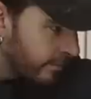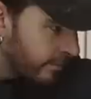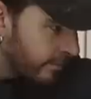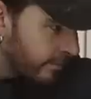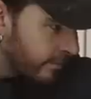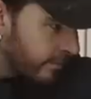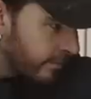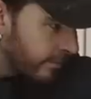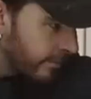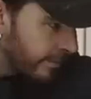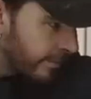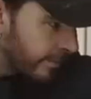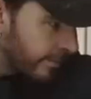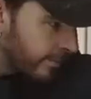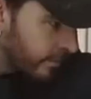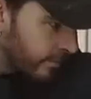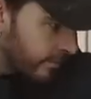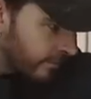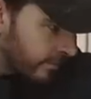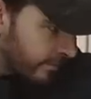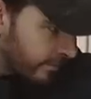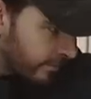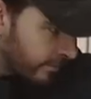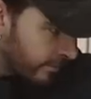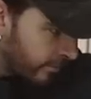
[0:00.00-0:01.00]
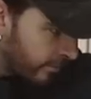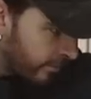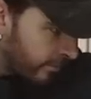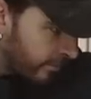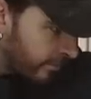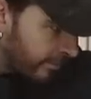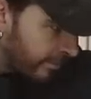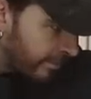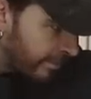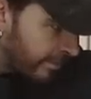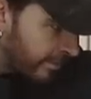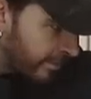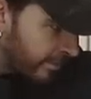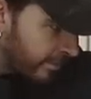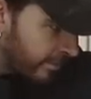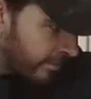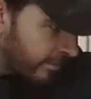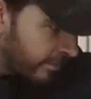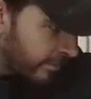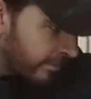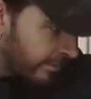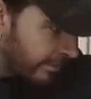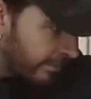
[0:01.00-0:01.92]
Nobody speaks.